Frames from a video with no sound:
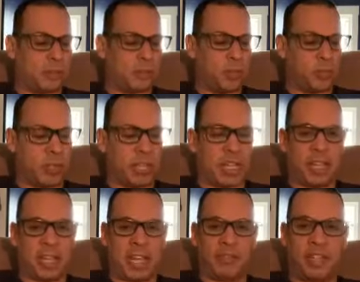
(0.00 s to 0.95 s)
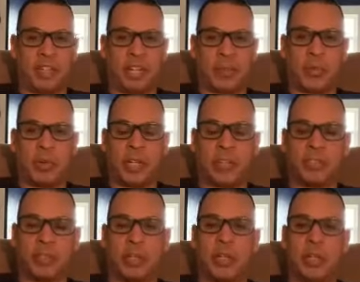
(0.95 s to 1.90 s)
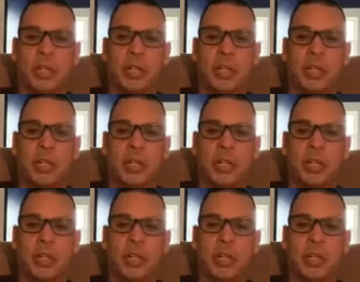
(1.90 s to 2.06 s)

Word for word: I have a couple extra. Okay.